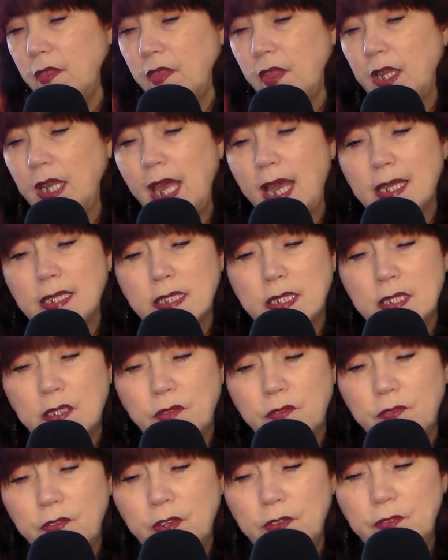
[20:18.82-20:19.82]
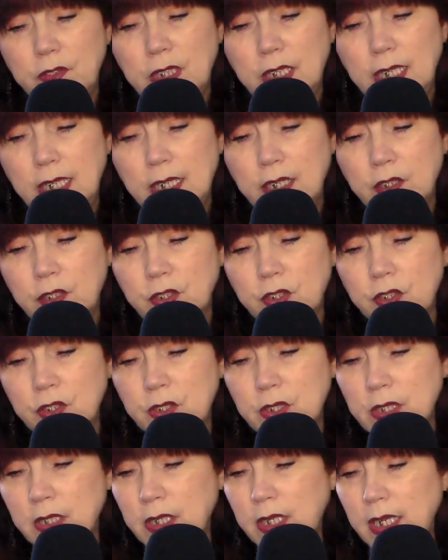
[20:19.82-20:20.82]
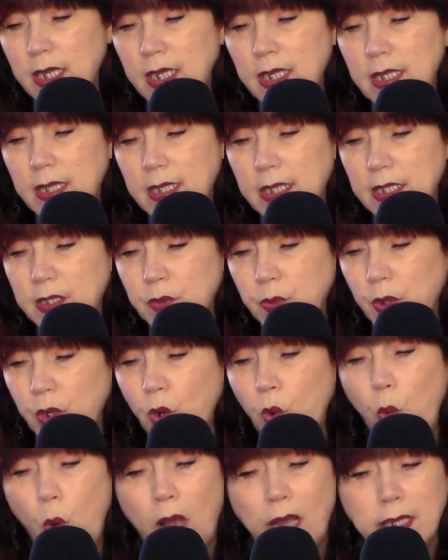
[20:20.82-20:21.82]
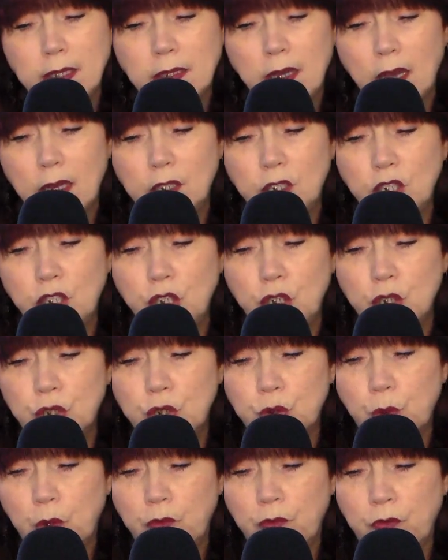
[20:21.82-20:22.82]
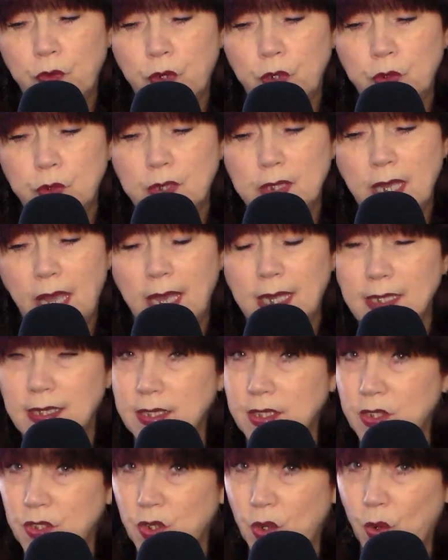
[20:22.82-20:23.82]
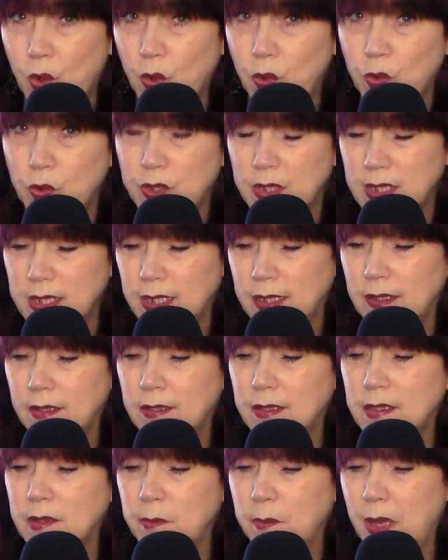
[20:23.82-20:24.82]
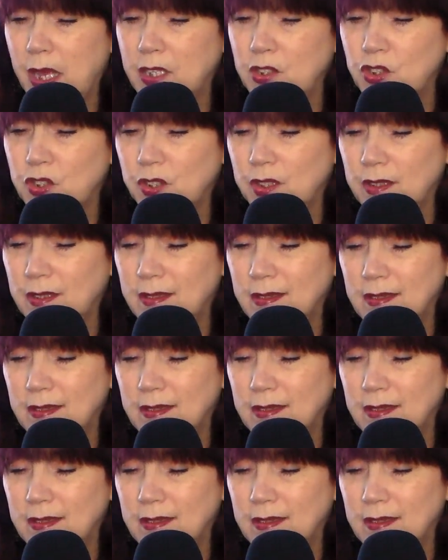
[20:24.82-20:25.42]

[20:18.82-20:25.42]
the last 50 years, these were quite unusual fruits and so still special.